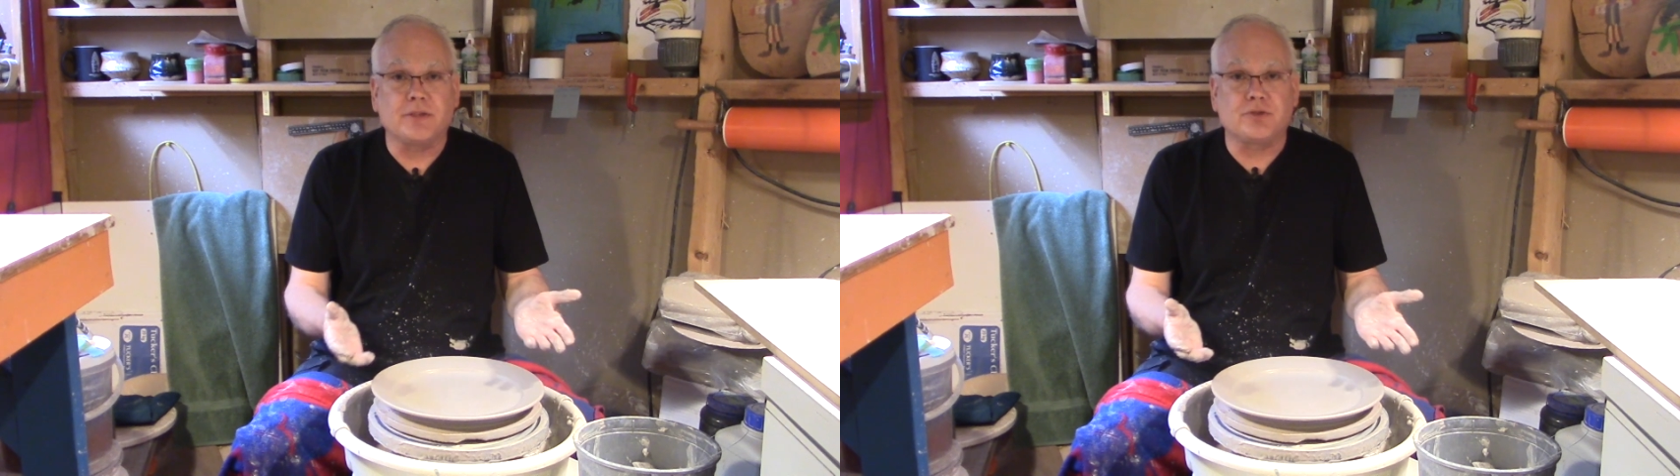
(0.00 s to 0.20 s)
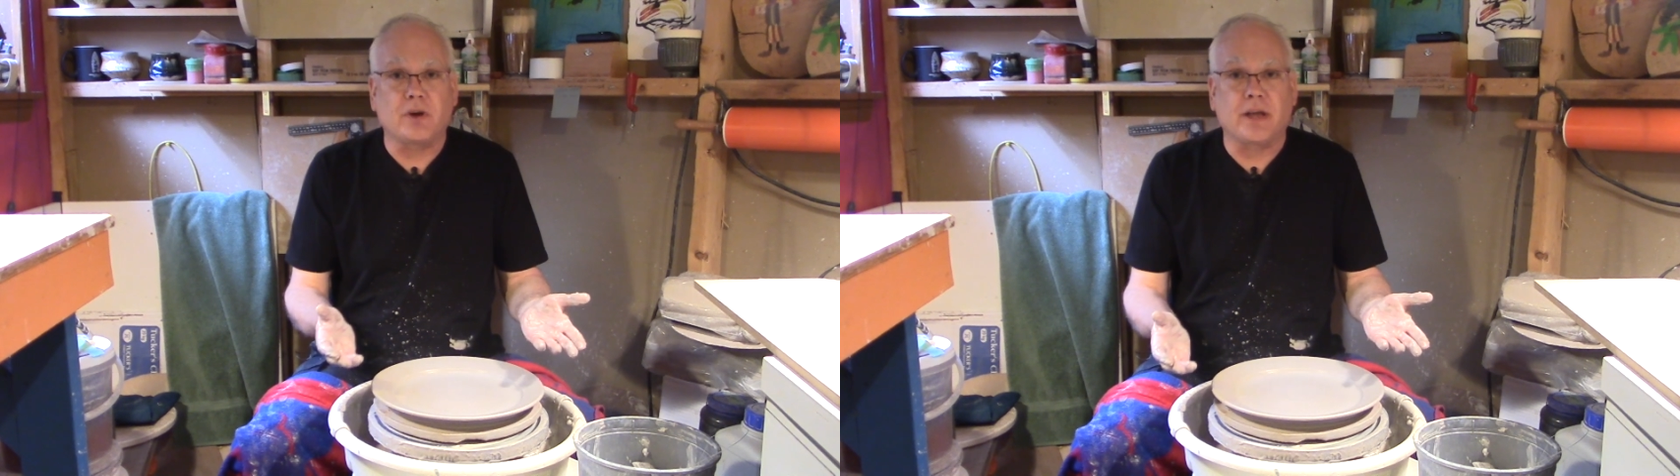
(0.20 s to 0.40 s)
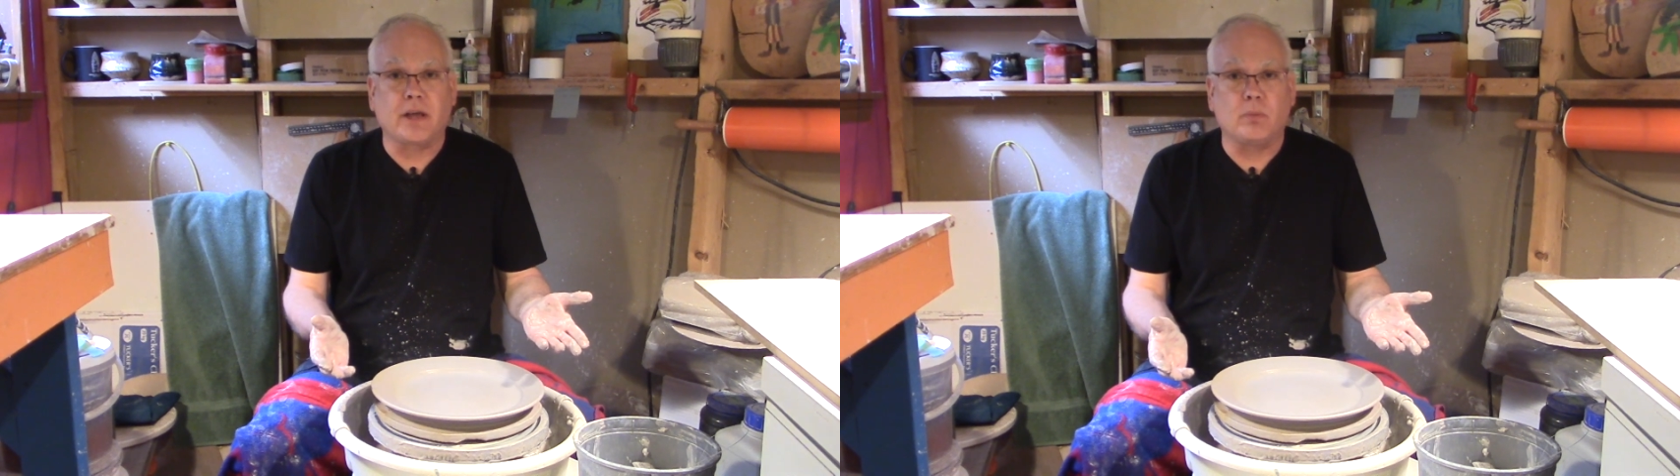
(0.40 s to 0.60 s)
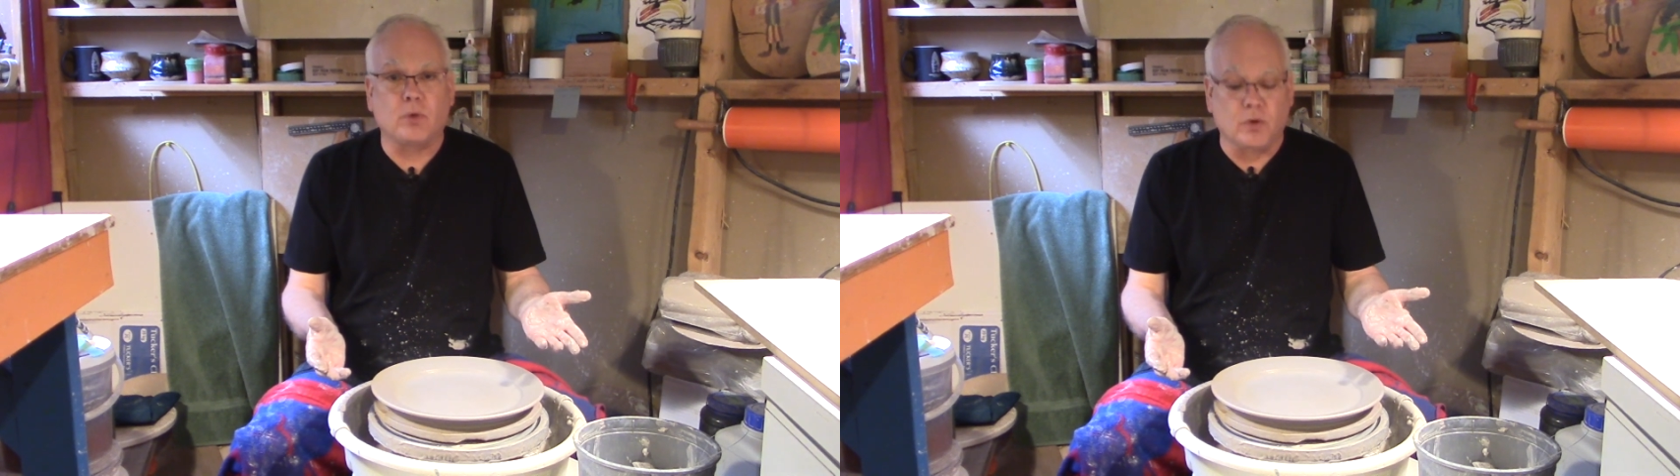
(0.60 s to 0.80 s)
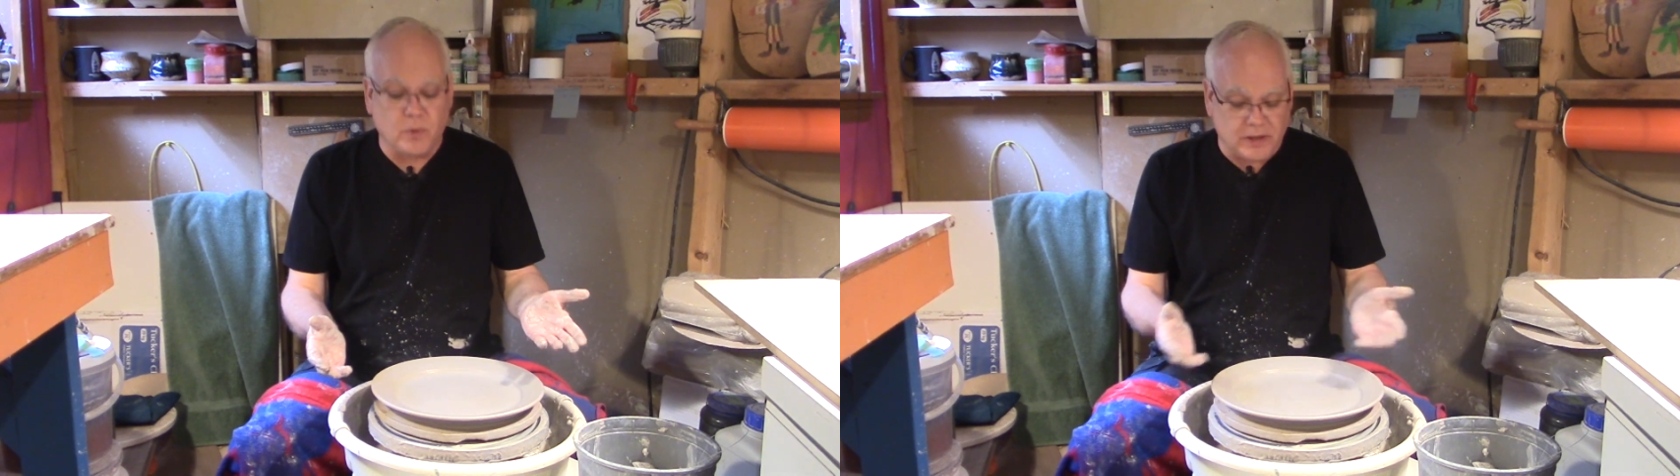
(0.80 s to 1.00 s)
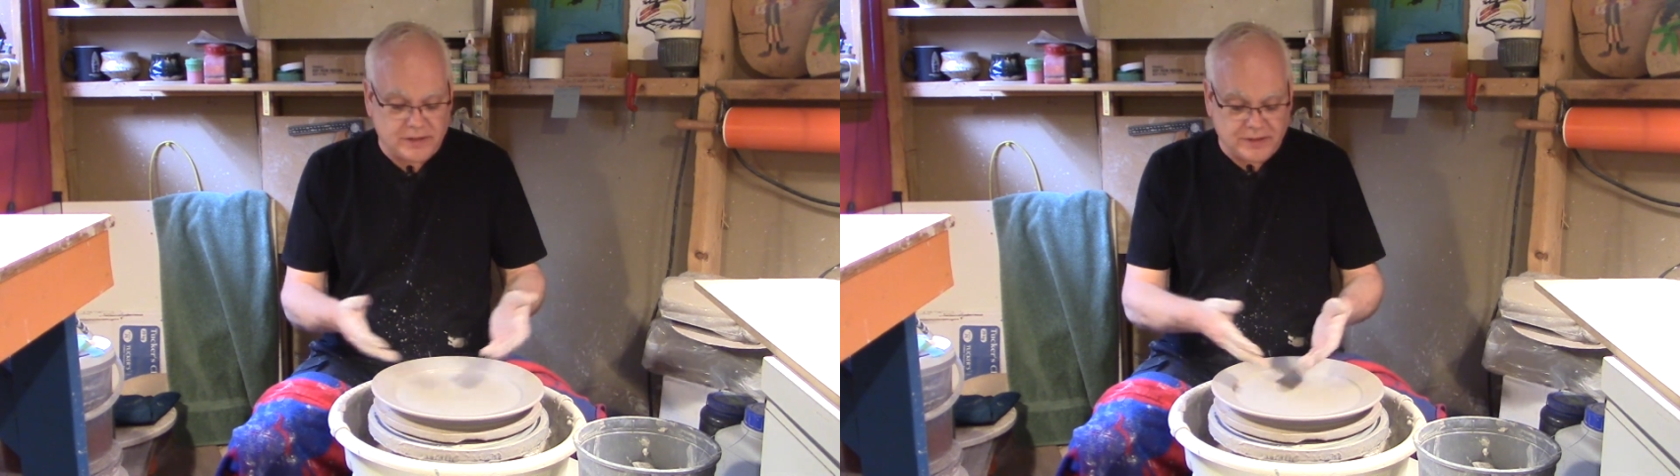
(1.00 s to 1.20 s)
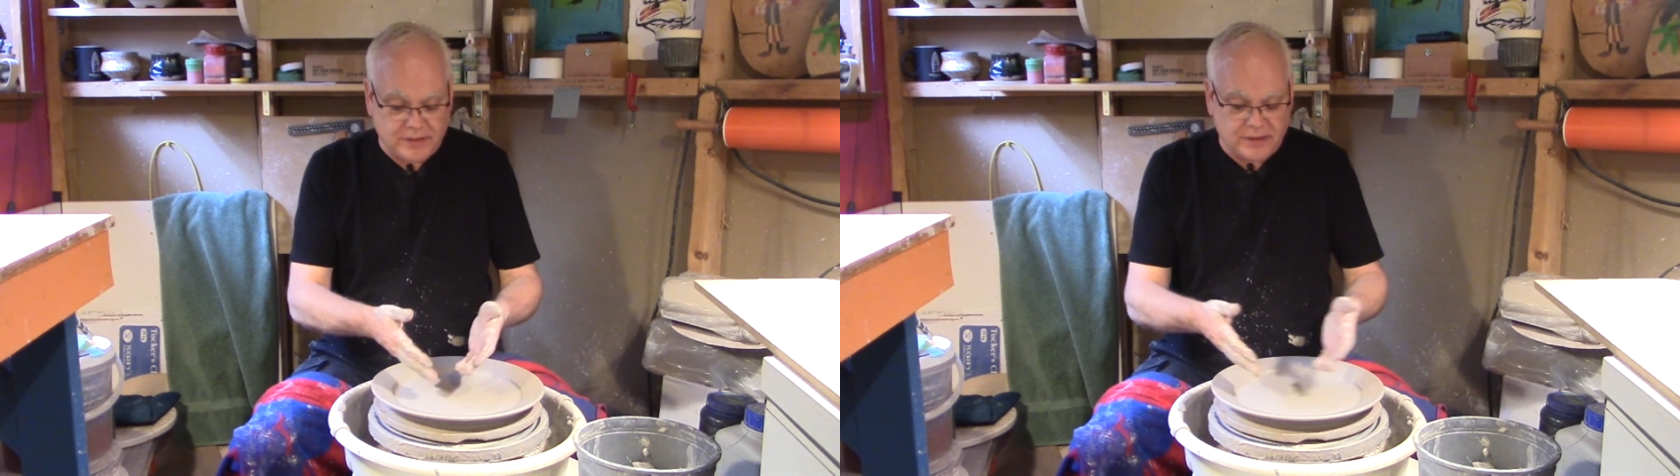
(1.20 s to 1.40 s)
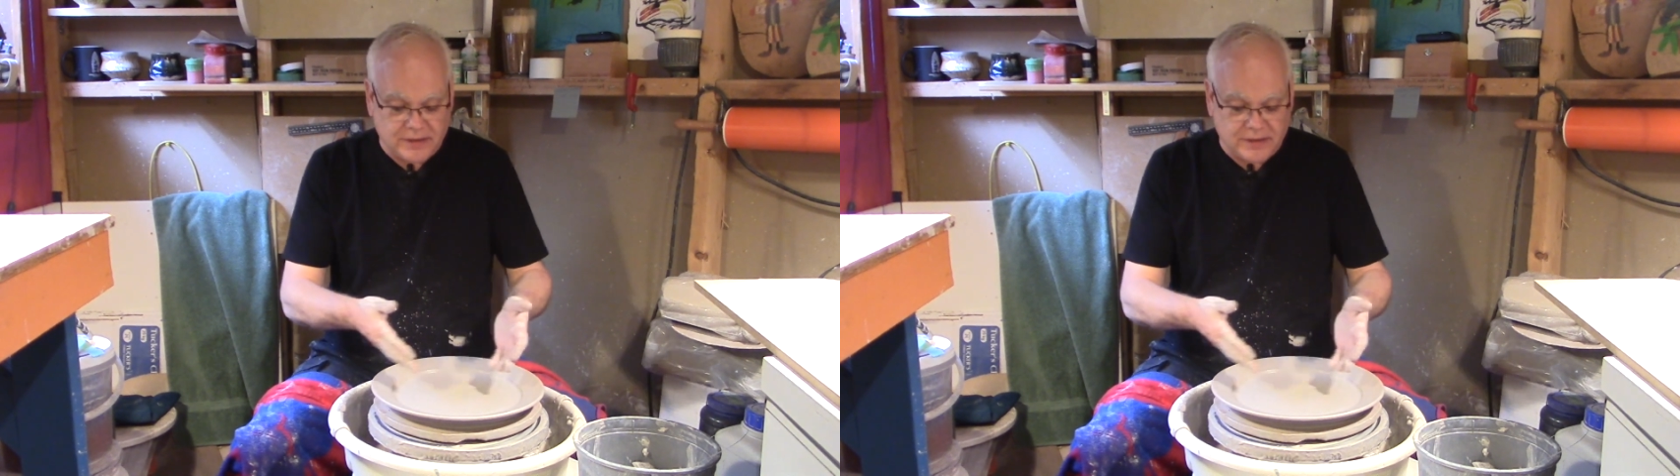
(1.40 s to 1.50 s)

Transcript: It's drying out more quickly than